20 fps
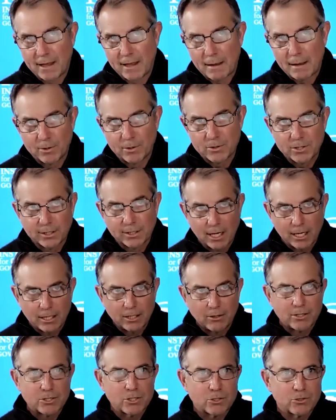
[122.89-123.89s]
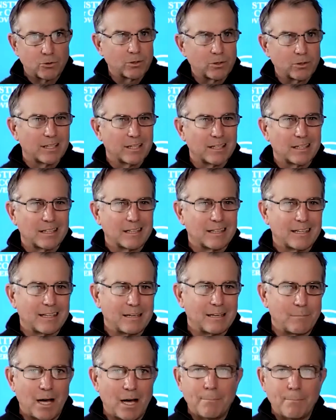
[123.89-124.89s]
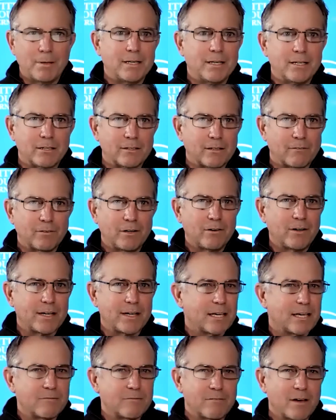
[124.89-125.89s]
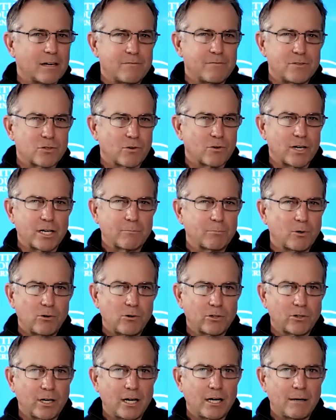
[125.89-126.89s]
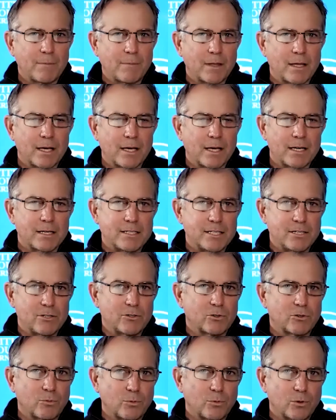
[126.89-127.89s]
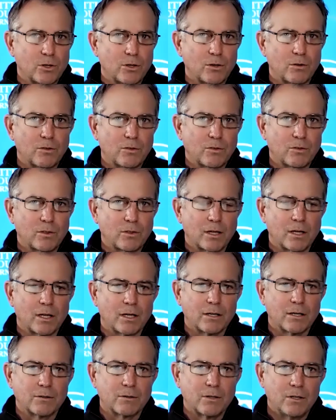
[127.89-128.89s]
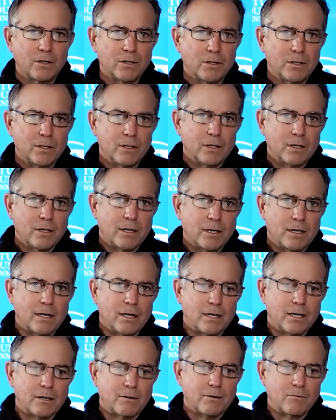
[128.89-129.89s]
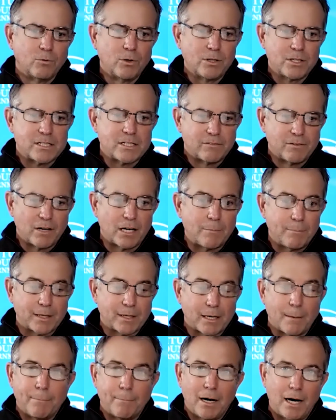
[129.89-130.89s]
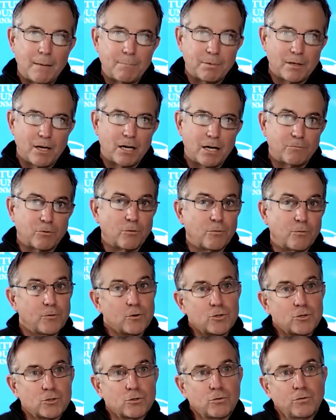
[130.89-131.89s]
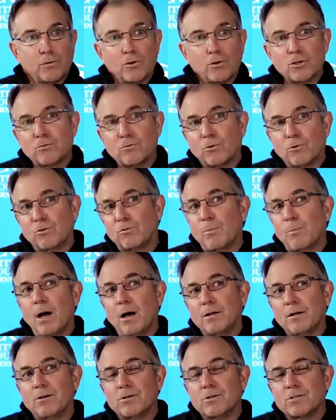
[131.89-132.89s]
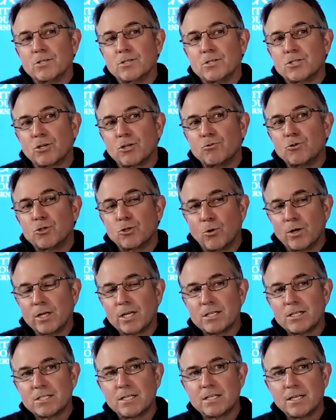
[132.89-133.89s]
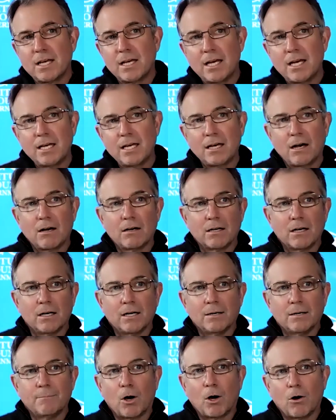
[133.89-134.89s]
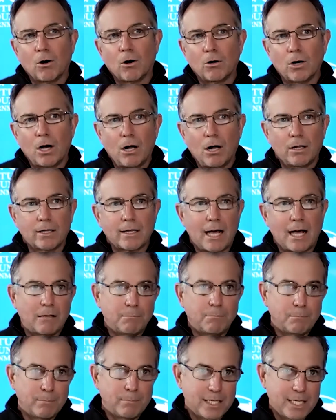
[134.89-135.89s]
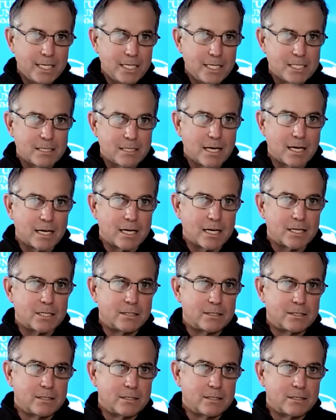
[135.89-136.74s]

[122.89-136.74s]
put together. It's truly, in my opinion, a very innovative training program, and it deals with really developing a pipeline for future first responders. And so joining us today are Holly Albanese and